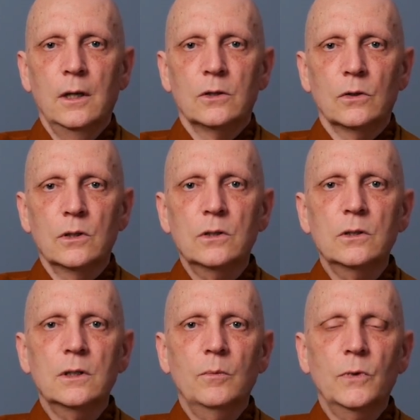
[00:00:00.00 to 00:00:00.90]
So this
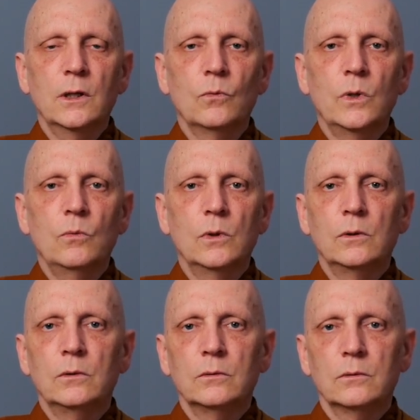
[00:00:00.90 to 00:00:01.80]
is something we
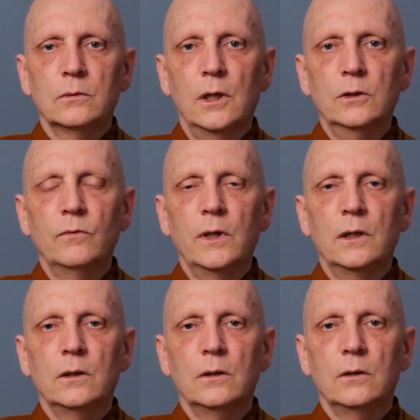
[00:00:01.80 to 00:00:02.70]
will cultivate
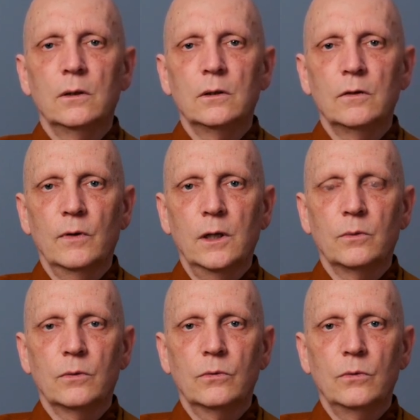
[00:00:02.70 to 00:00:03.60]
and
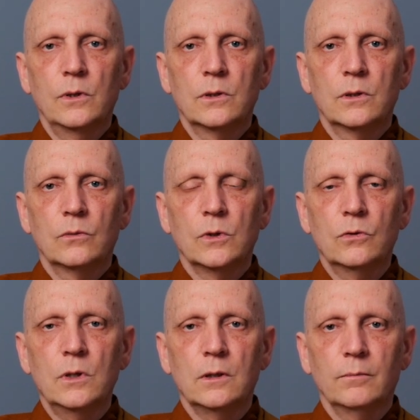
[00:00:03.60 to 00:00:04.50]
develop through this
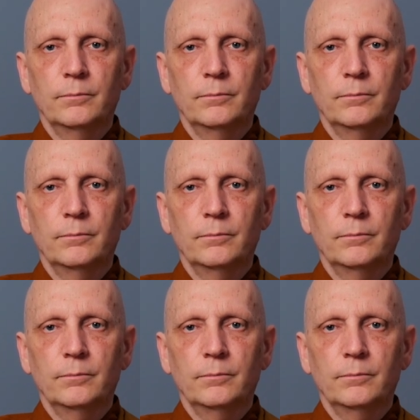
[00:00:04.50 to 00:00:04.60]
retreat.